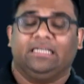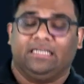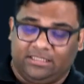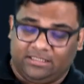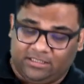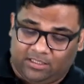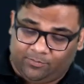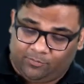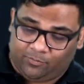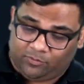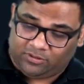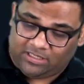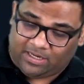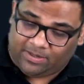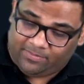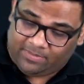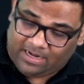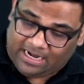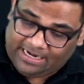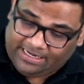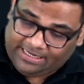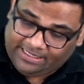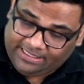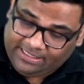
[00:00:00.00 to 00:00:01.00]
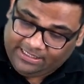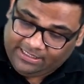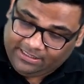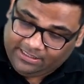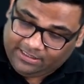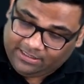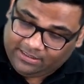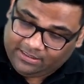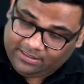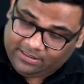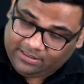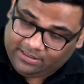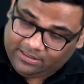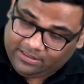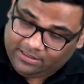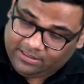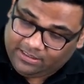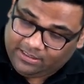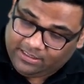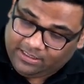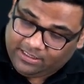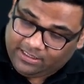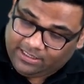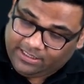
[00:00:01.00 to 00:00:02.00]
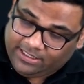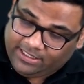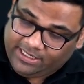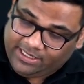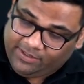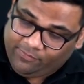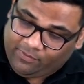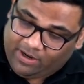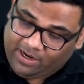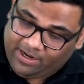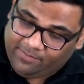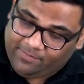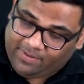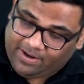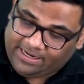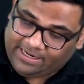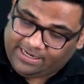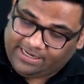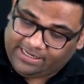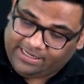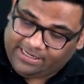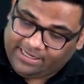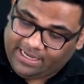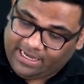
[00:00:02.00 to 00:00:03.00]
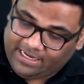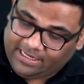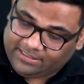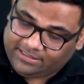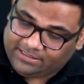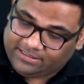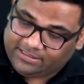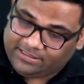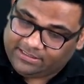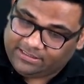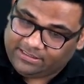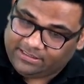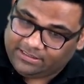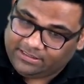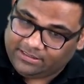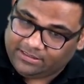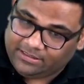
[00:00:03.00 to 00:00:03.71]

suppose I am writing dy by dx